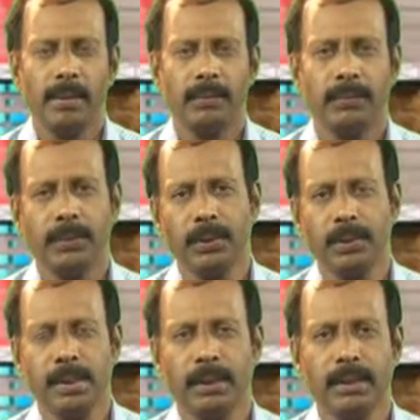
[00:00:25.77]

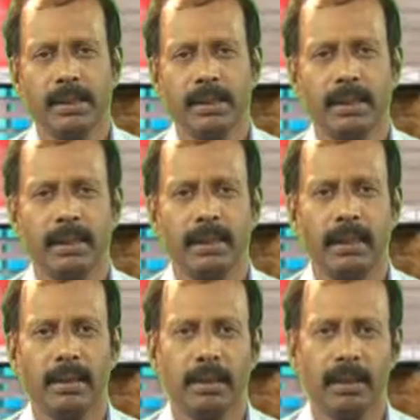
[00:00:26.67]
Photosynthesis,
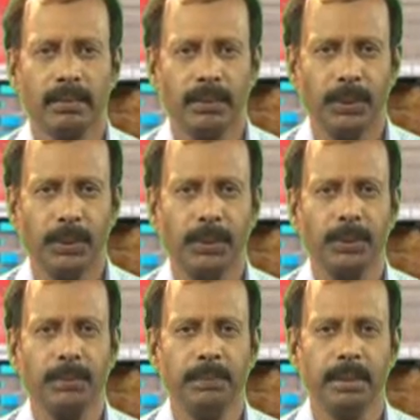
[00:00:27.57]
as all of you
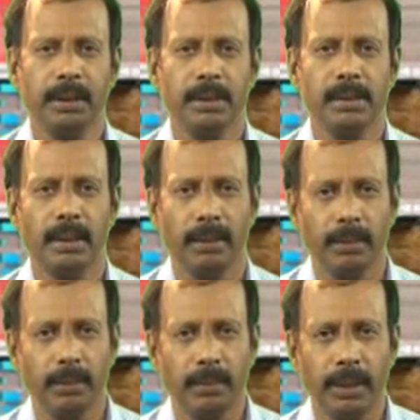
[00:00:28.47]
know, is
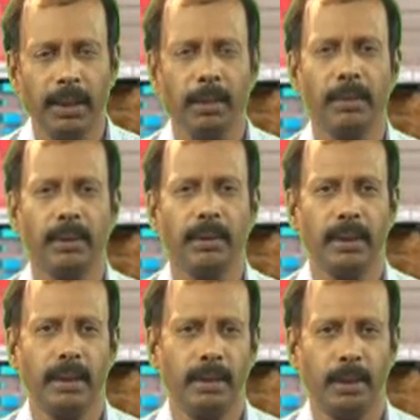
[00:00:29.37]
a very
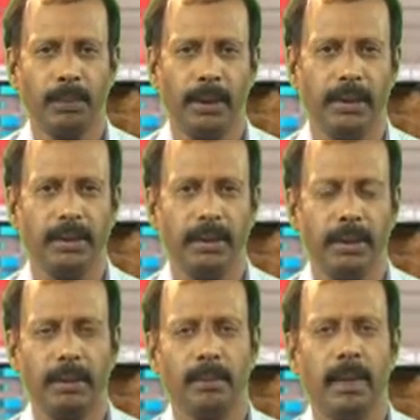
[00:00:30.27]
important topic
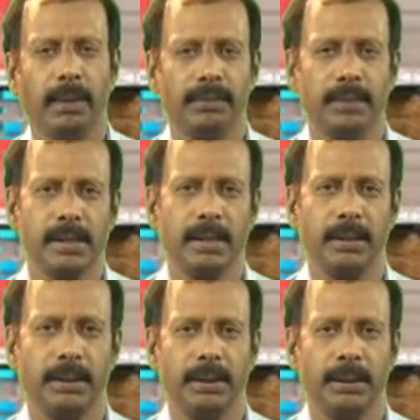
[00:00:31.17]
in plant
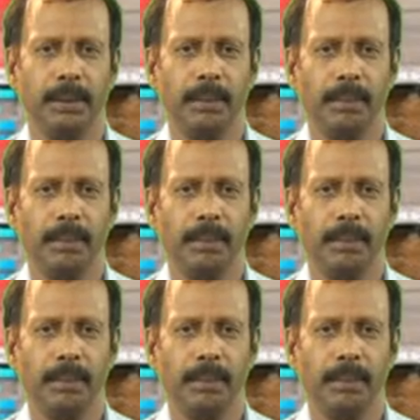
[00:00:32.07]
physiology.